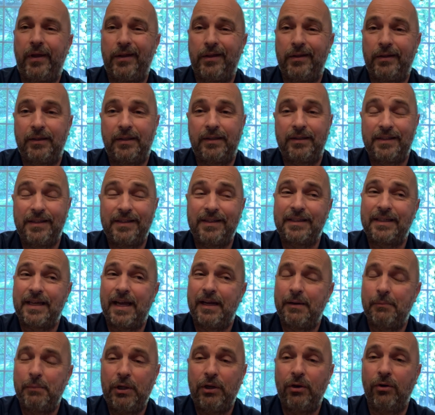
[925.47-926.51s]
because this is kind
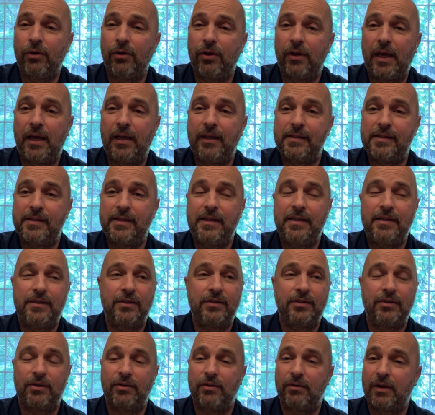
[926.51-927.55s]
of be hurricane season,
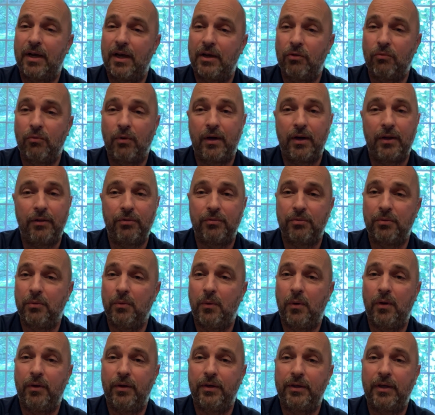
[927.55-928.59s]
so they're kind of running through
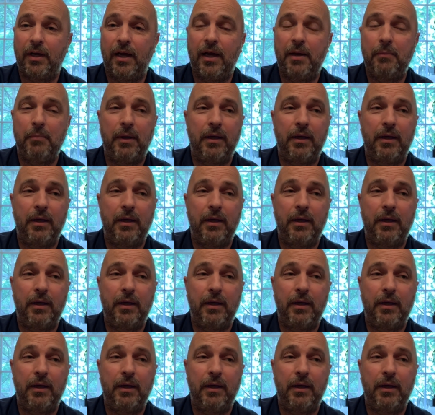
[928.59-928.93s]
all the time,